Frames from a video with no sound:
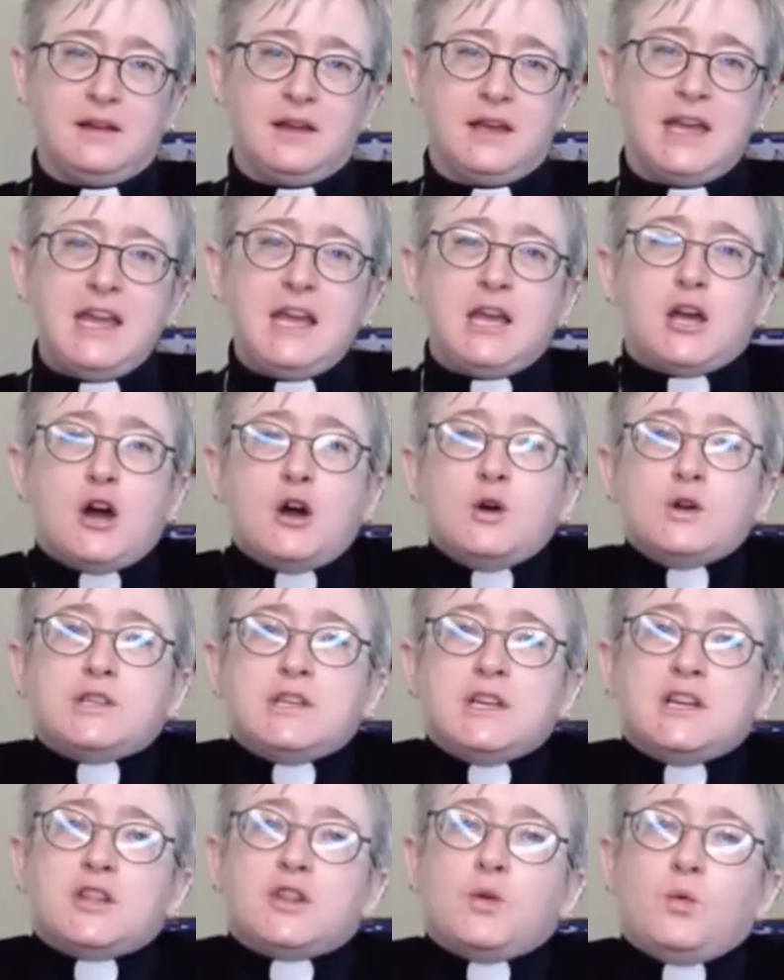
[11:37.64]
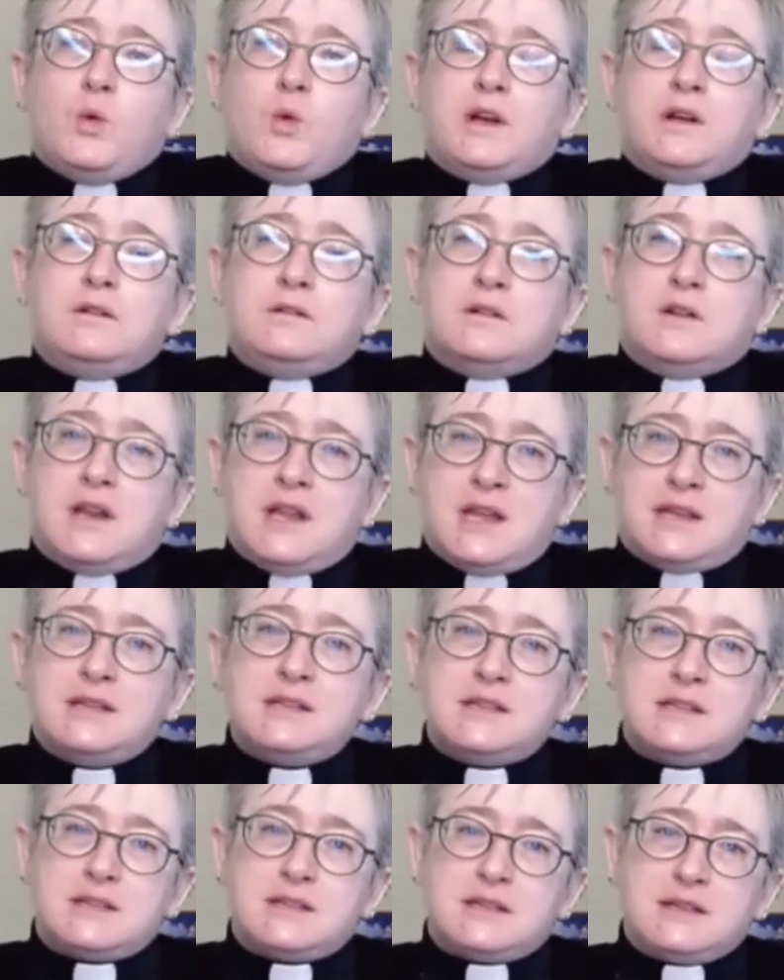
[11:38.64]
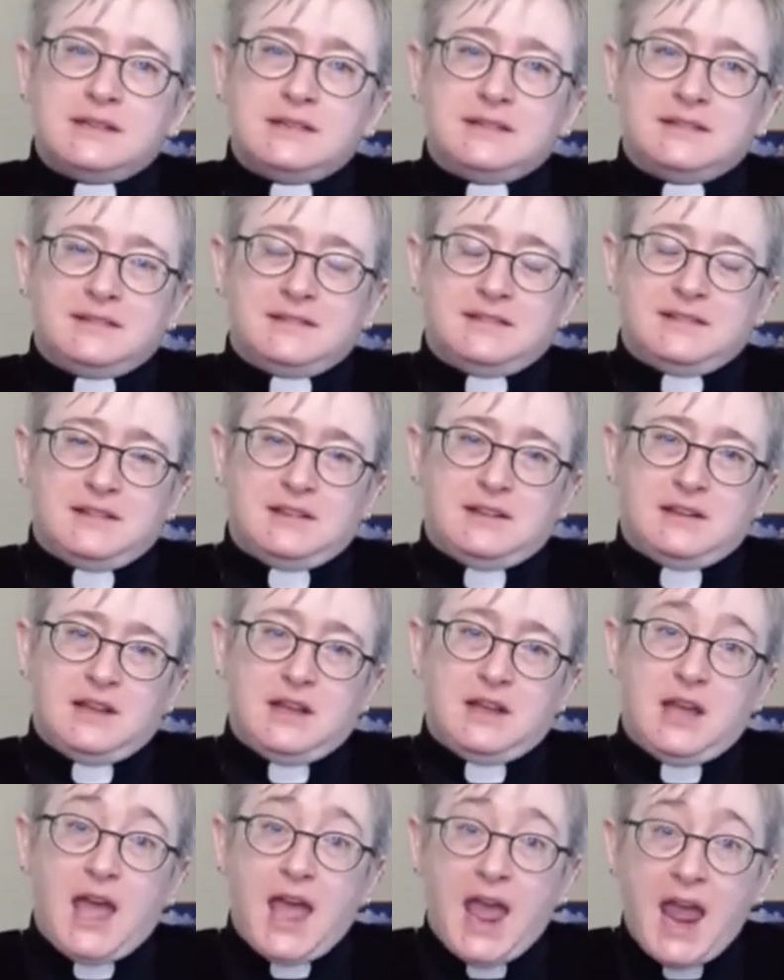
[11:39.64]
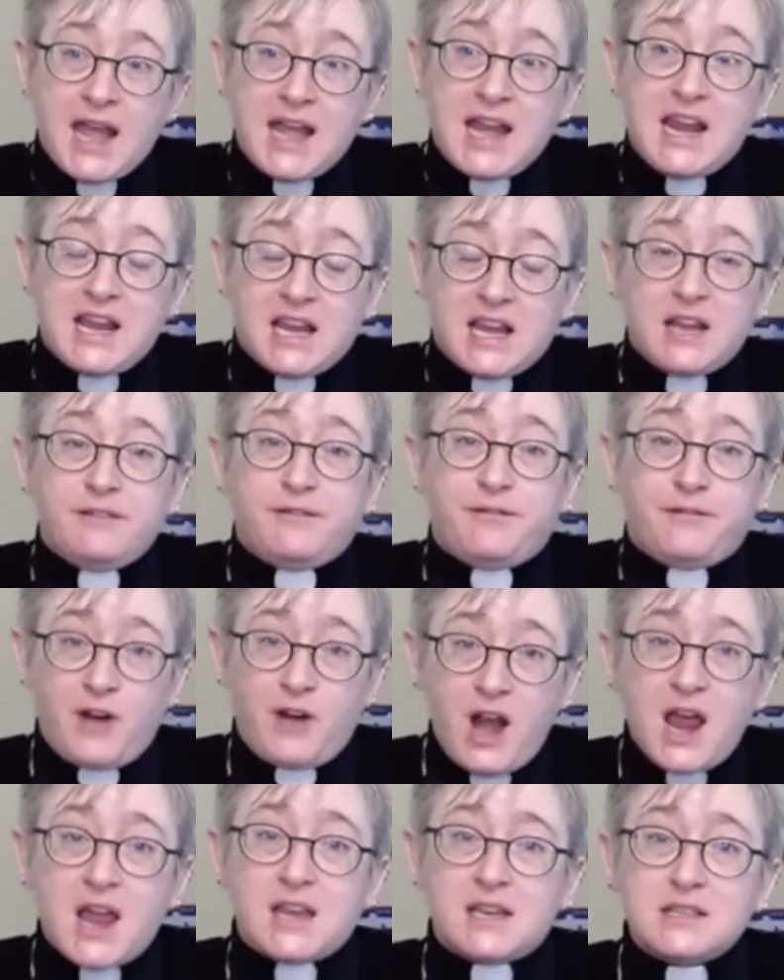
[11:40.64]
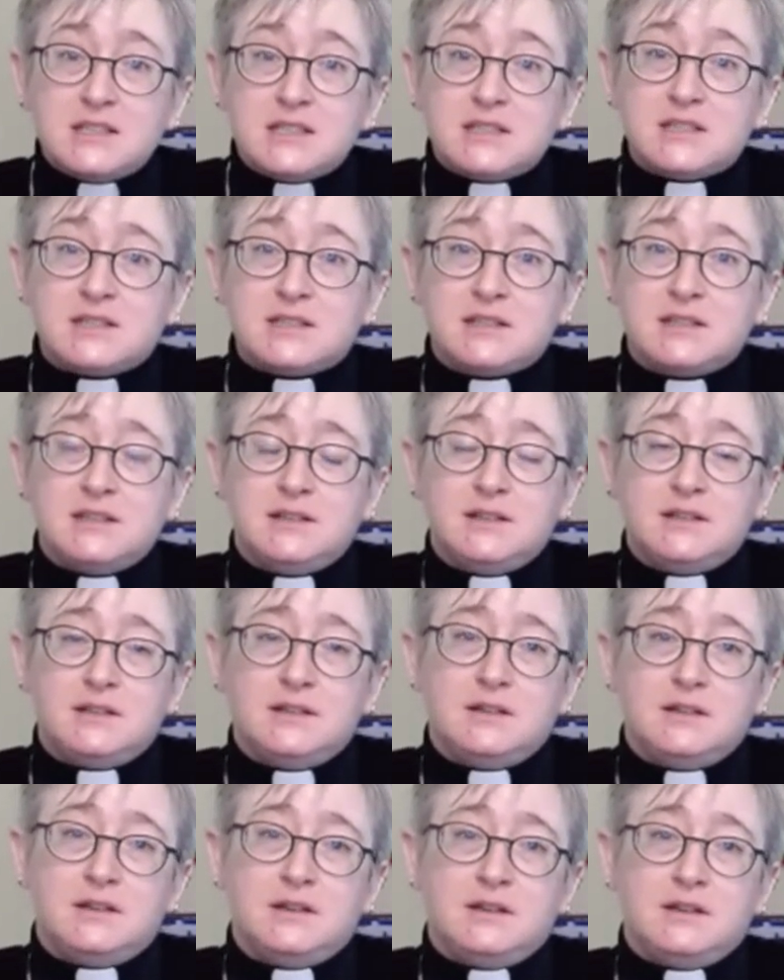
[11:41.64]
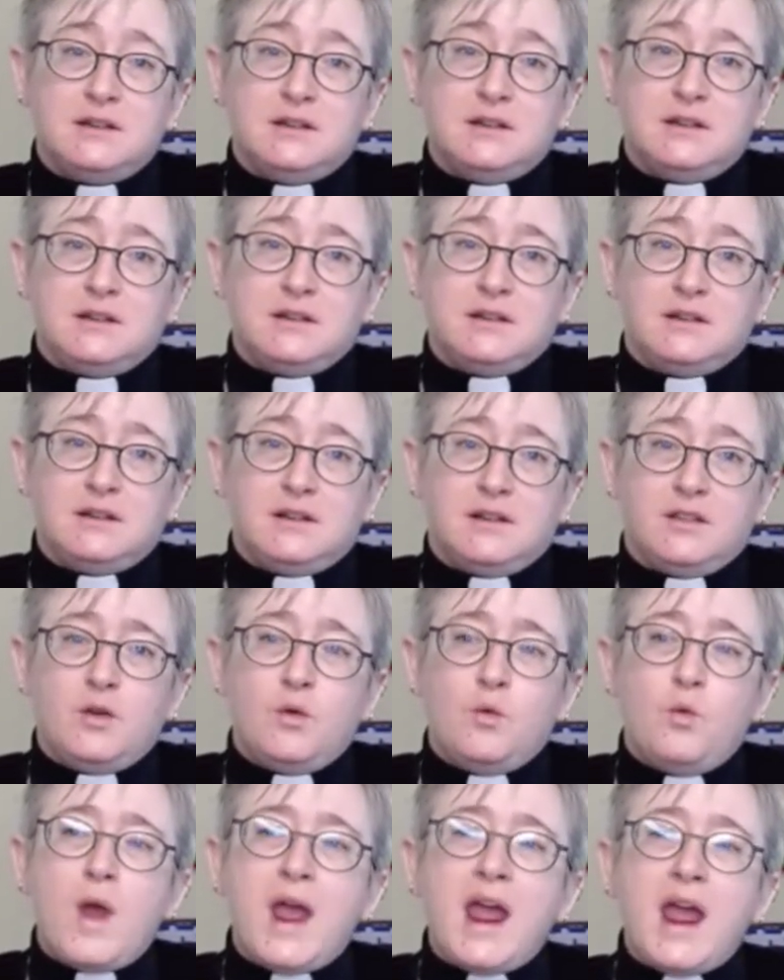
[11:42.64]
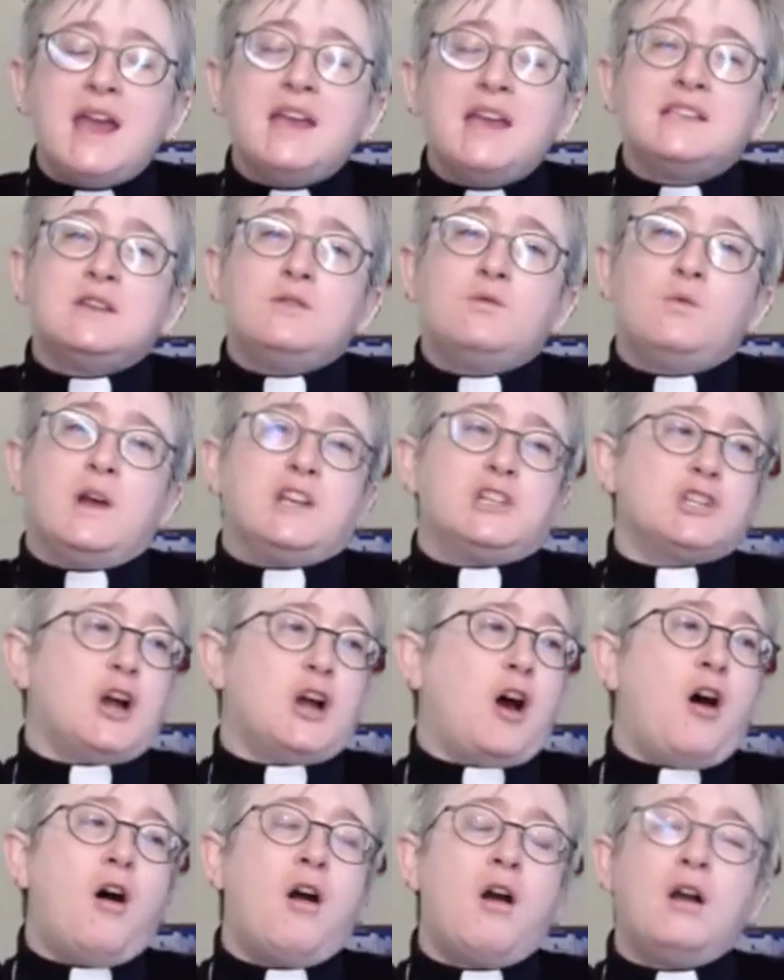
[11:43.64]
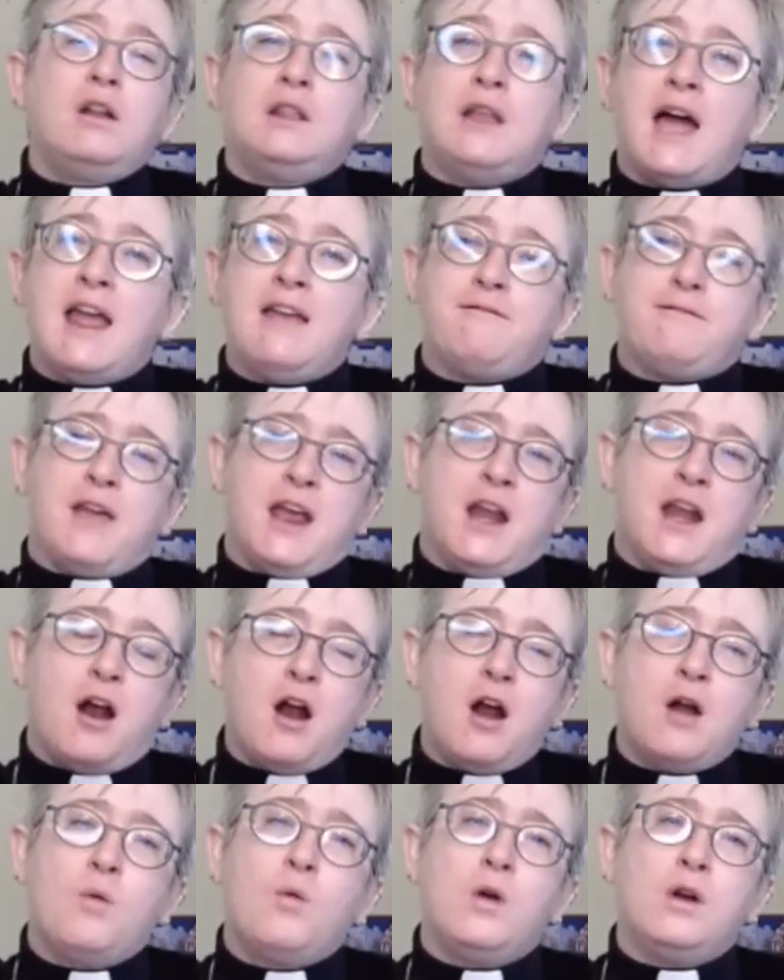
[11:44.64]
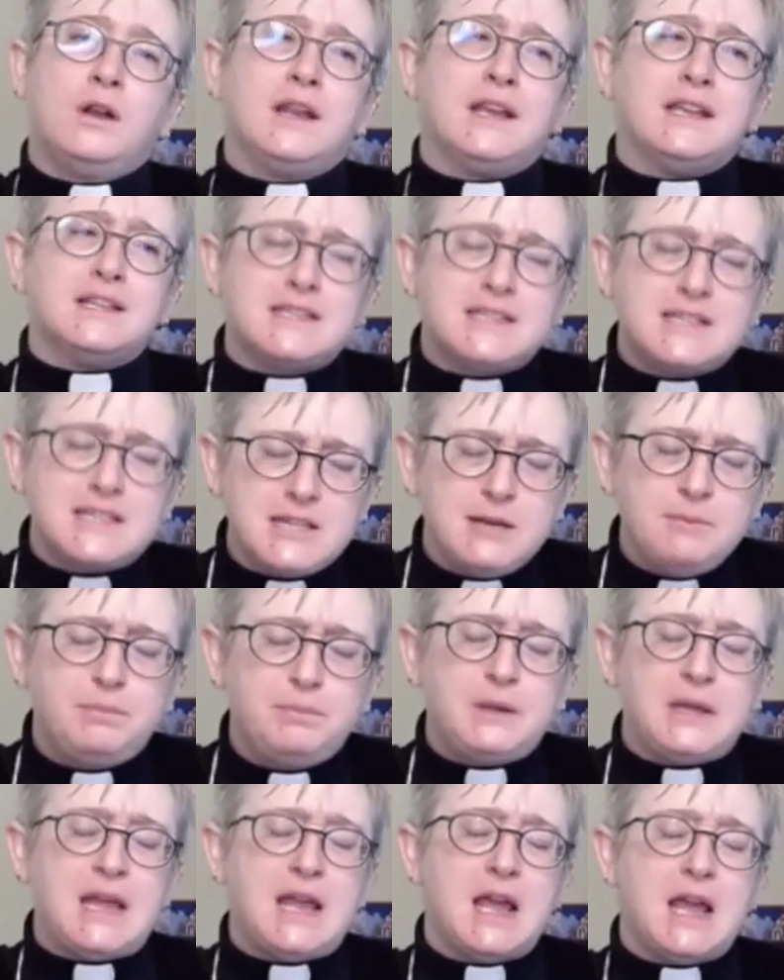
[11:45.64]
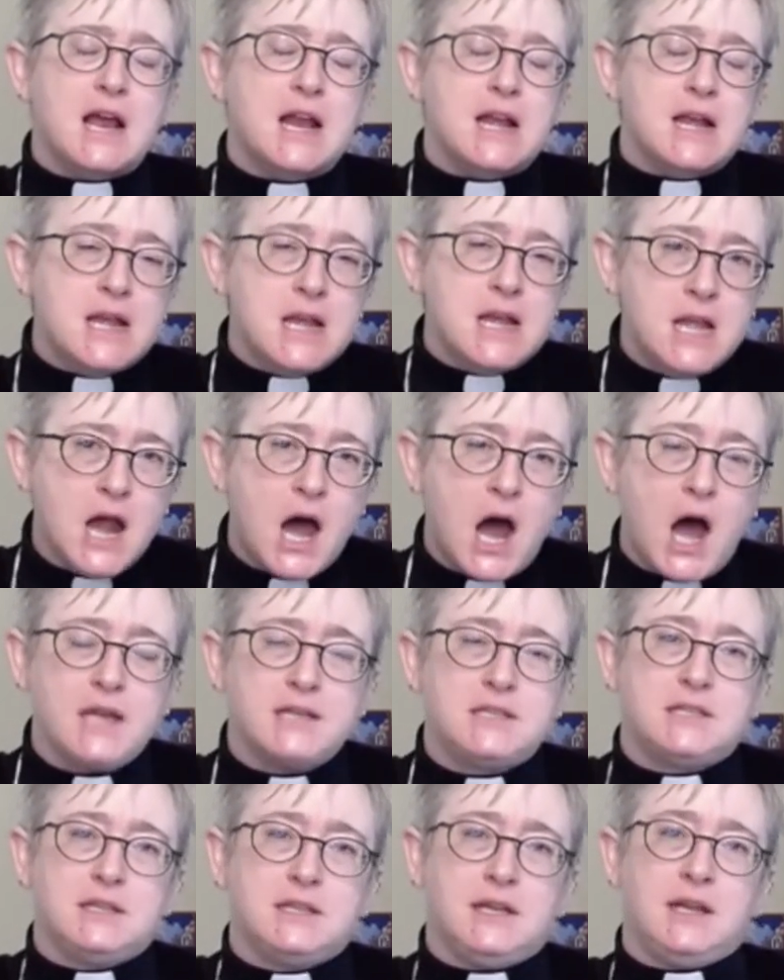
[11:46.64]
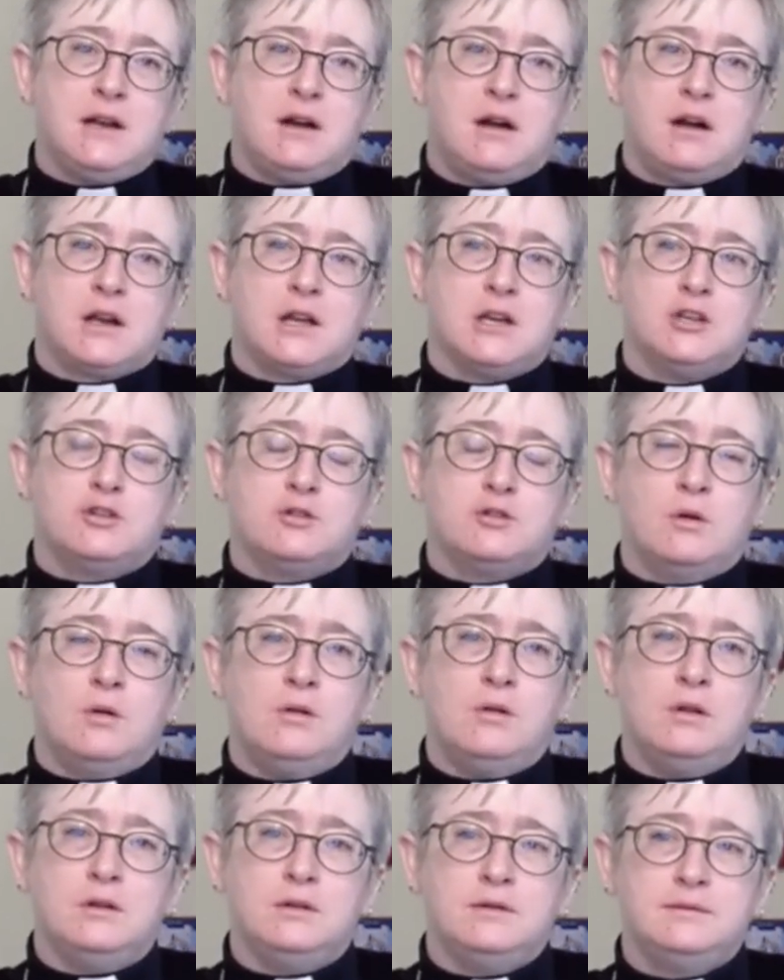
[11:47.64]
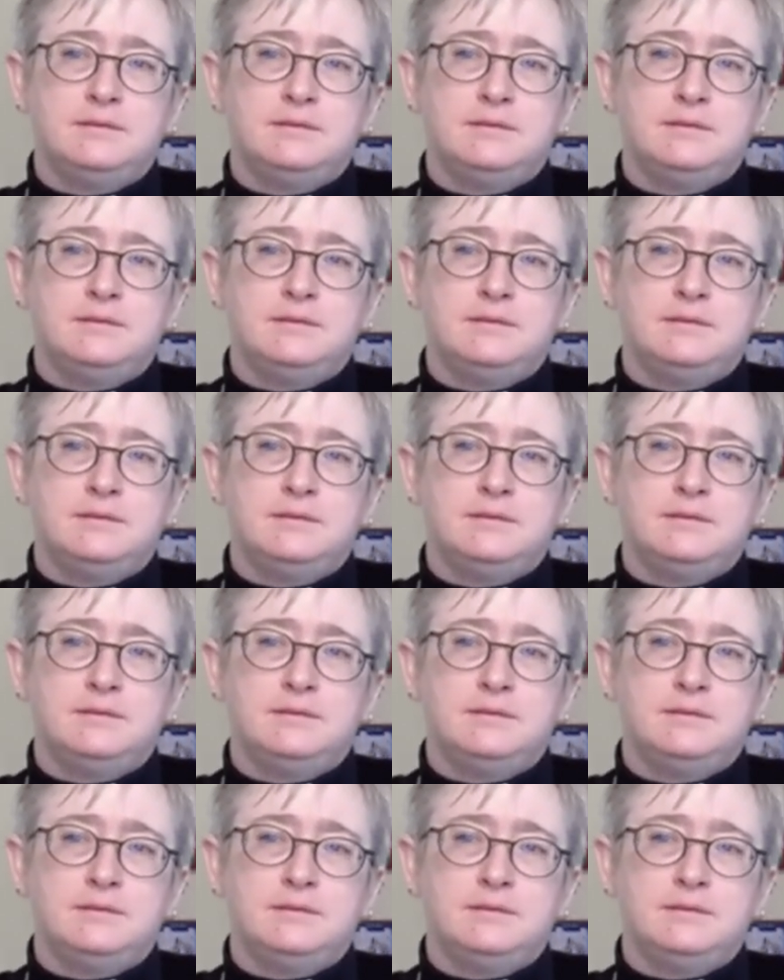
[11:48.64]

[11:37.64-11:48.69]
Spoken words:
He goes into the wilderness and he confronts the ways in which our life and our world is simply not in our control.